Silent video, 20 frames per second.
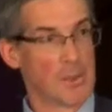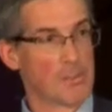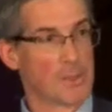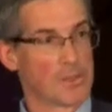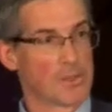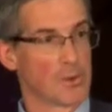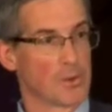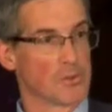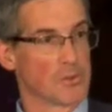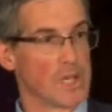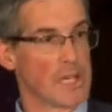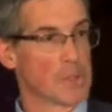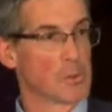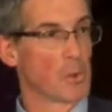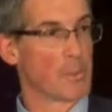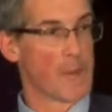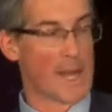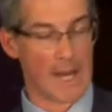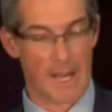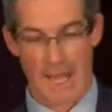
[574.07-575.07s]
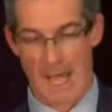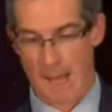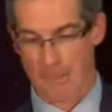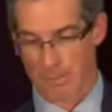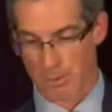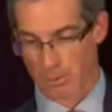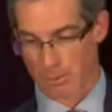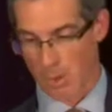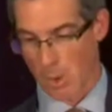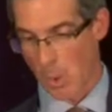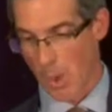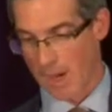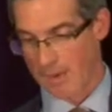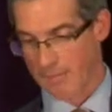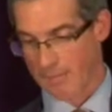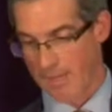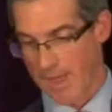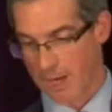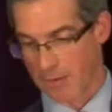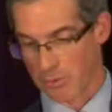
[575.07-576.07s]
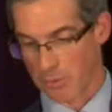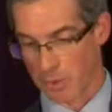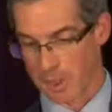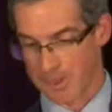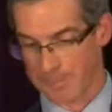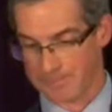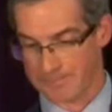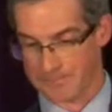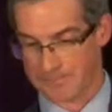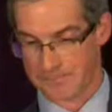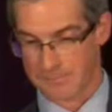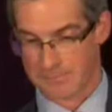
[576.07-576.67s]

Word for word: but there's an equal amount of capital required for that as well.